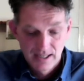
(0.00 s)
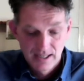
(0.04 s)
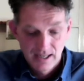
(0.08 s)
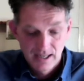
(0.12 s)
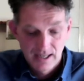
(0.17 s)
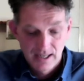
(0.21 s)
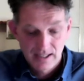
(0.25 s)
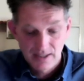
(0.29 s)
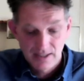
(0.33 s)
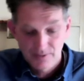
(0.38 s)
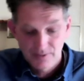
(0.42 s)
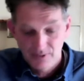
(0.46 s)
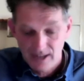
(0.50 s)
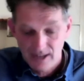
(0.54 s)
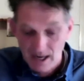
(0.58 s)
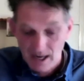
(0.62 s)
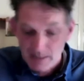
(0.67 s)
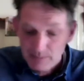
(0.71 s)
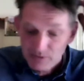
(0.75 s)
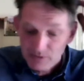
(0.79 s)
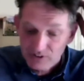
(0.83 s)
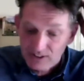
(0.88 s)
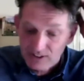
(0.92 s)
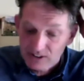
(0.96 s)
And if I
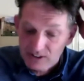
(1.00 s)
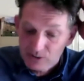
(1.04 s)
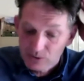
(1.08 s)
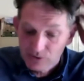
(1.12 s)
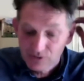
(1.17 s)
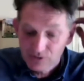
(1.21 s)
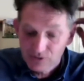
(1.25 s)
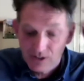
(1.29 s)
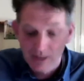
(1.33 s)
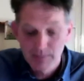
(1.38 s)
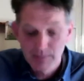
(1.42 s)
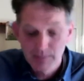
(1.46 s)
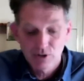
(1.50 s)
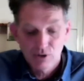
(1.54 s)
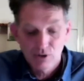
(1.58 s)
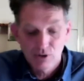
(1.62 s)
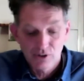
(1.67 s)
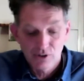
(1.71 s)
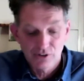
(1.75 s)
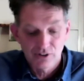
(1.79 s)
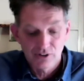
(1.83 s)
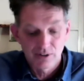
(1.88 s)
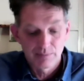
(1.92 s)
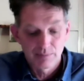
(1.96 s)
am said to have come
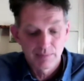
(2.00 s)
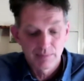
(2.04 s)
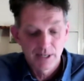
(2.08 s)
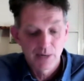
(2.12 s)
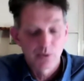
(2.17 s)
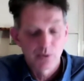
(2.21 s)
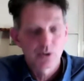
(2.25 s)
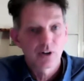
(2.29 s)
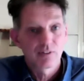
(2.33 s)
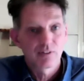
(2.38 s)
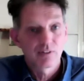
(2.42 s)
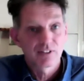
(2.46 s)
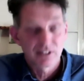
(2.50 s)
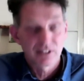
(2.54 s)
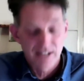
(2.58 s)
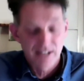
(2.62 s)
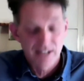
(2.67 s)
across him, it would obviously